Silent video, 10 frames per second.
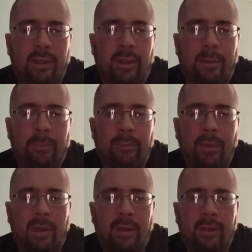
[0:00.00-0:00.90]

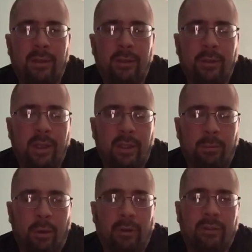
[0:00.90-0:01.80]
You can
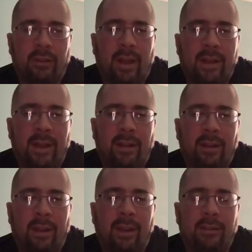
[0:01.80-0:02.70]
get the ball to slide down
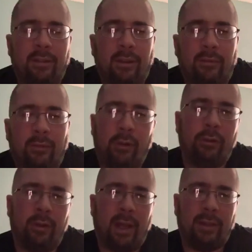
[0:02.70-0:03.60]
the lane. So the
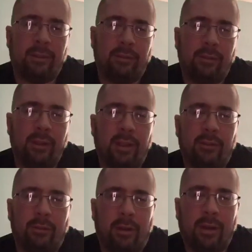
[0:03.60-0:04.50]
further out that you can
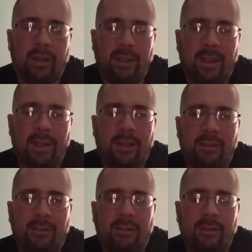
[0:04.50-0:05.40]
get your target and hit it
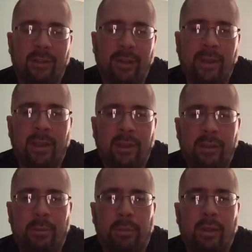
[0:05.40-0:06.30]
consistently,
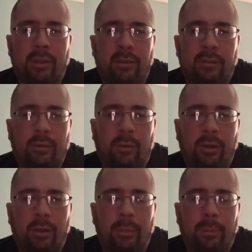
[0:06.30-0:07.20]
you're probably going to
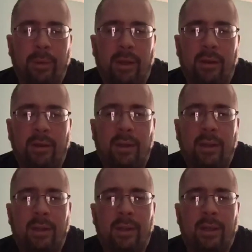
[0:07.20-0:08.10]
score a little bit better.
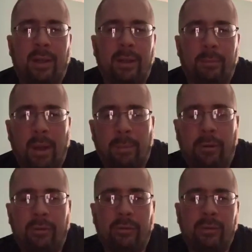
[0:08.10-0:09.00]
In my
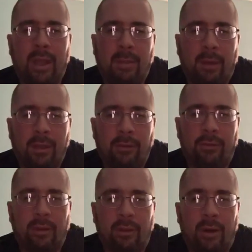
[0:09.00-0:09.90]
personal game, I
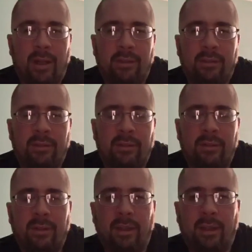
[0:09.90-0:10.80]
use the dots.
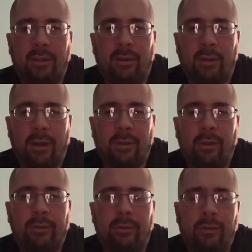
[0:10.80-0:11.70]
They're a lot
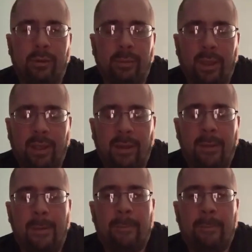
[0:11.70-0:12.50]
closer to me.